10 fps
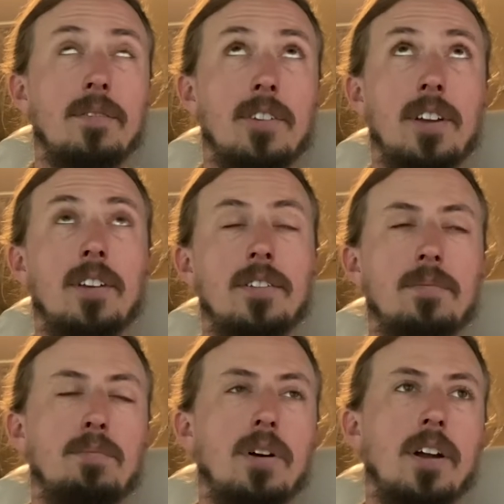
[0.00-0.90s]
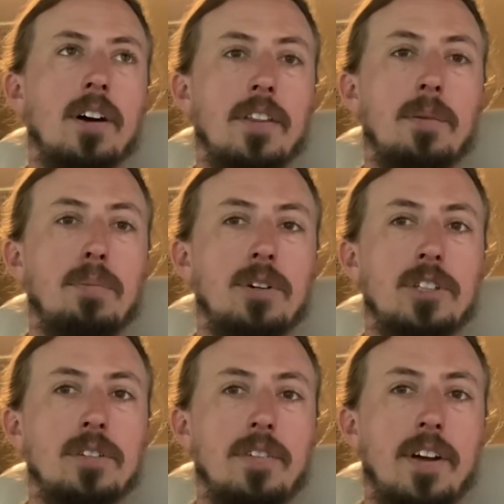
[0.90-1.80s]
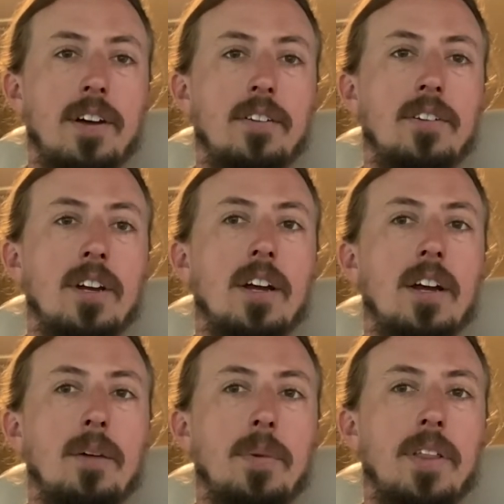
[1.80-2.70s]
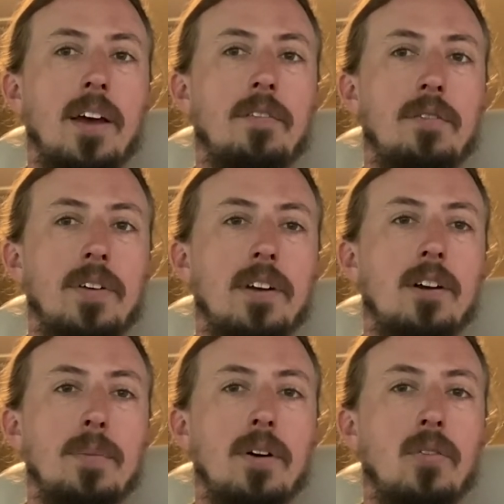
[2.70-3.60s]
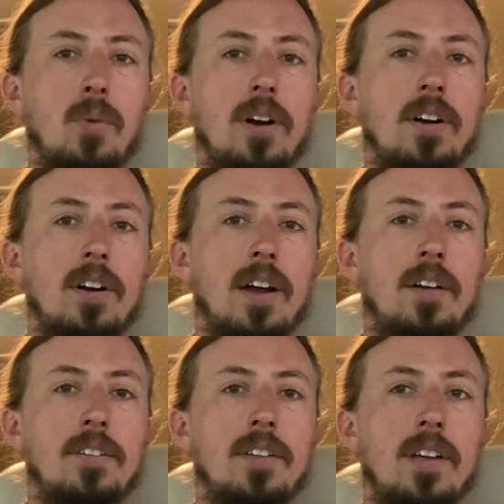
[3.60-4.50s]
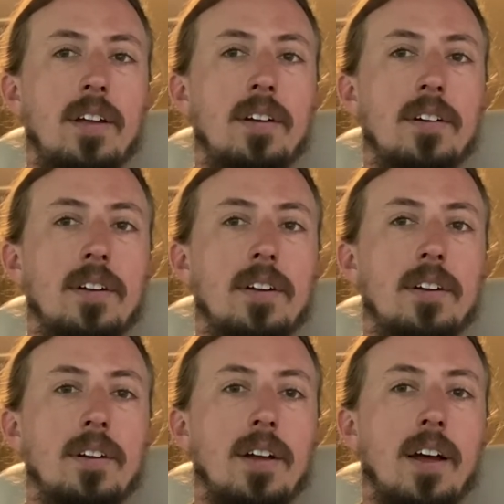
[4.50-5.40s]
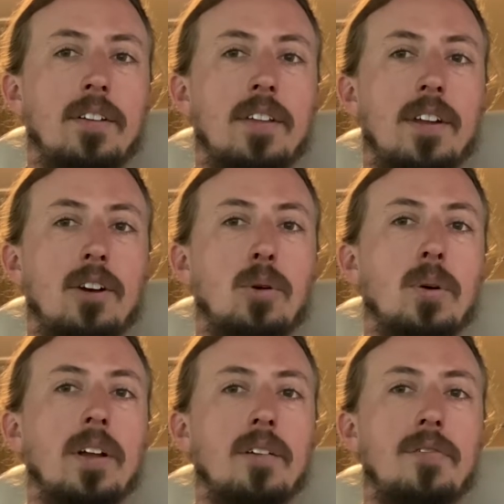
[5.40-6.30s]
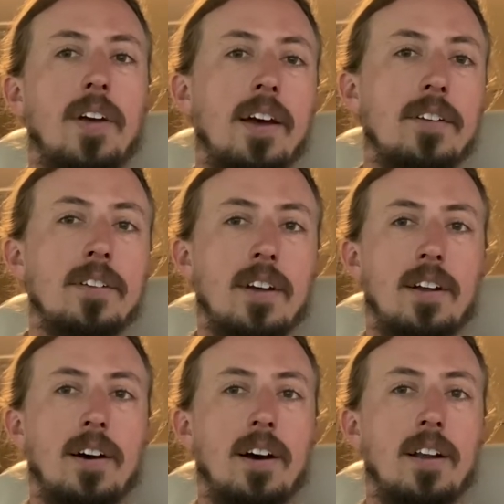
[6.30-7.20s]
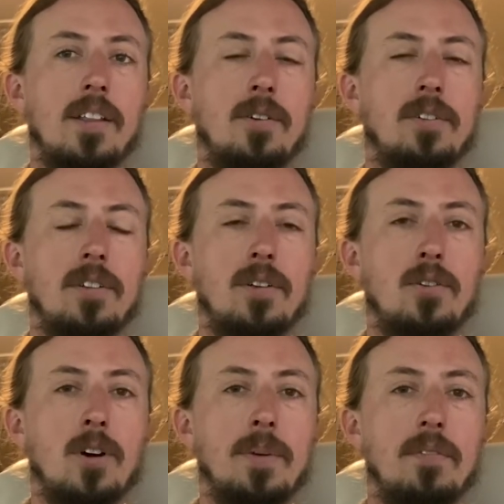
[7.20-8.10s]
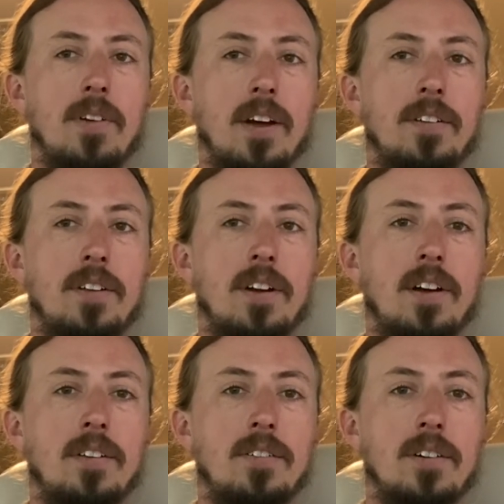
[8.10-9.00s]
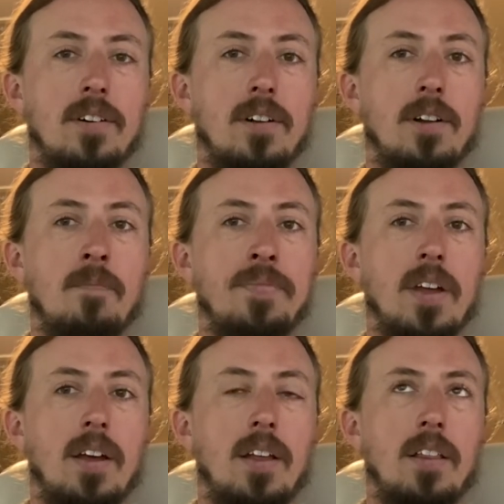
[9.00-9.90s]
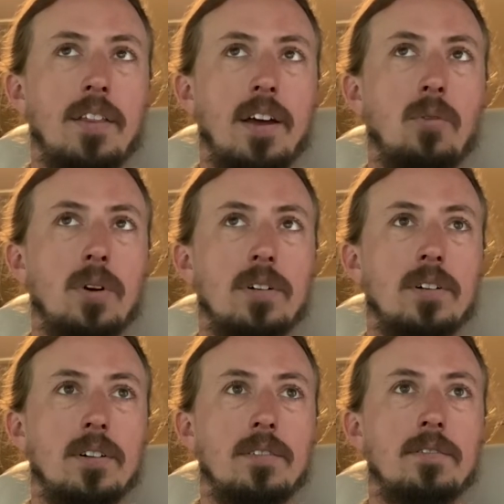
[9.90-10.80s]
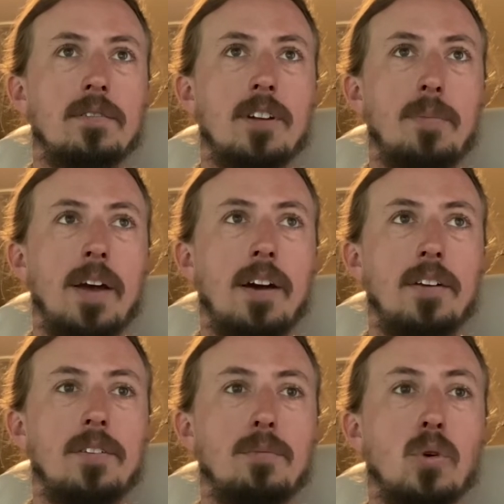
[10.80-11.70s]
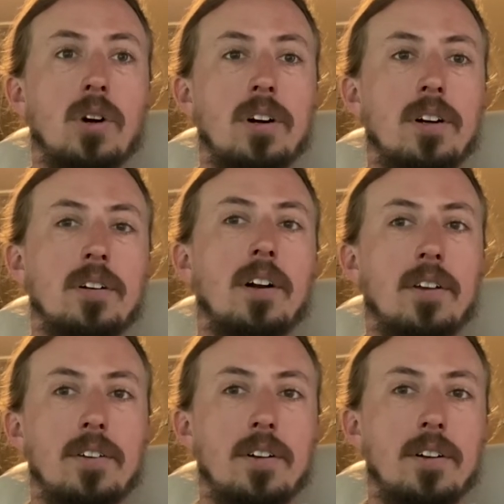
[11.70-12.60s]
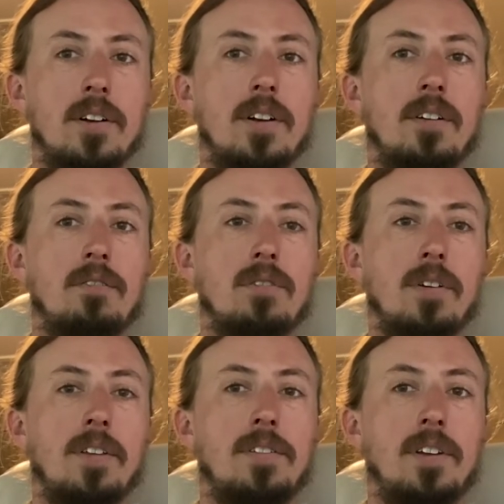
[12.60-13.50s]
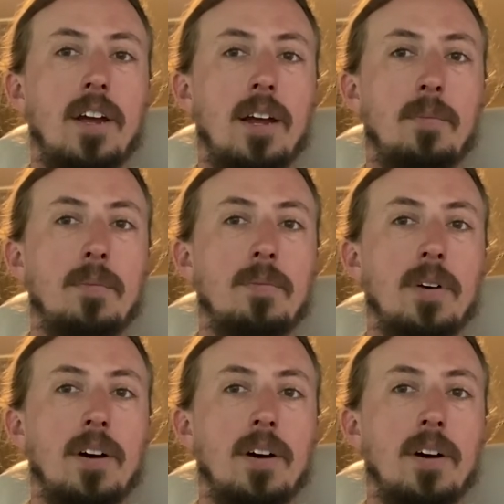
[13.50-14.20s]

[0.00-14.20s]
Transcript: since putting on the pusher fans, but they have a failure mode where as the cooling fans get hot, and those are the Dorman fans that I installed, they will demand more current for the same